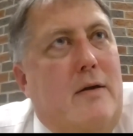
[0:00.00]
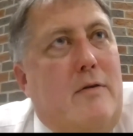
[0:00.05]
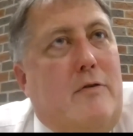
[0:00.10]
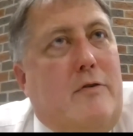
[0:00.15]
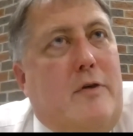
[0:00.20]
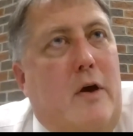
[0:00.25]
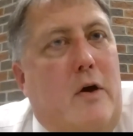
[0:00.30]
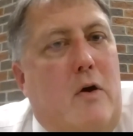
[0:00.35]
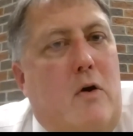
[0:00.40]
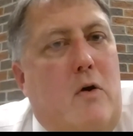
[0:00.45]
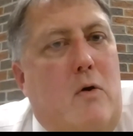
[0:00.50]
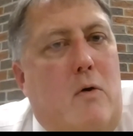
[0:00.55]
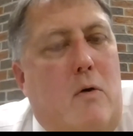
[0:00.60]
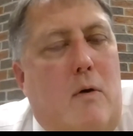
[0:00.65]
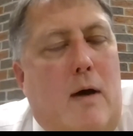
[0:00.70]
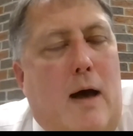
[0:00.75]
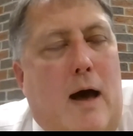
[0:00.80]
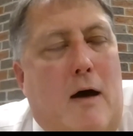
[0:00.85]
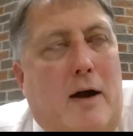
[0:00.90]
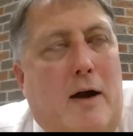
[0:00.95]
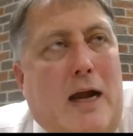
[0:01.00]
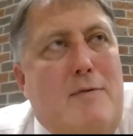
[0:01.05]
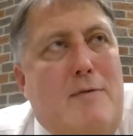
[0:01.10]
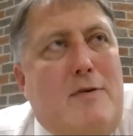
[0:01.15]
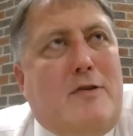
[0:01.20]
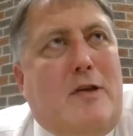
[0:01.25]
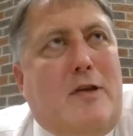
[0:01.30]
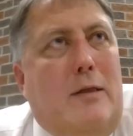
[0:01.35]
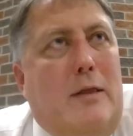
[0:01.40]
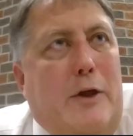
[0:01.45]
So I'll give
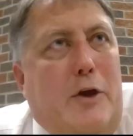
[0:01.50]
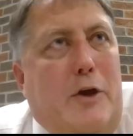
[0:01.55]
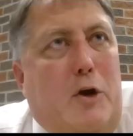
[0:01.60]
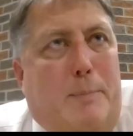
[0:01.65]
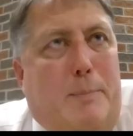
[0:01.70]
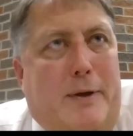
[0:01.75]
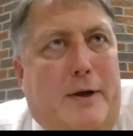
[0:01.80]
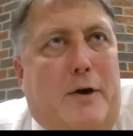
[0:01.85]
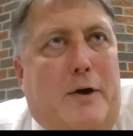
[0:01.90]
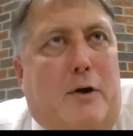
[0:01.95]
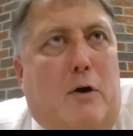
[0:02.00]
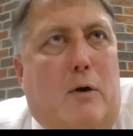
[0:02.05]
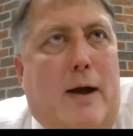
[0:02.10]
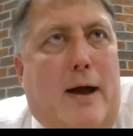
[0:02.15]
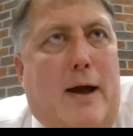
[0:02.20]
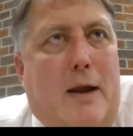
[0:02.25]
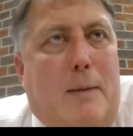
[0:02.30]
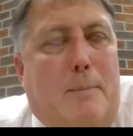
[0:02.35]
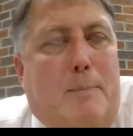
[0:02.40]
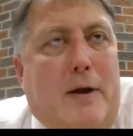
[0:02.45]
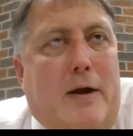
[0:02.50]
us a little bit of credit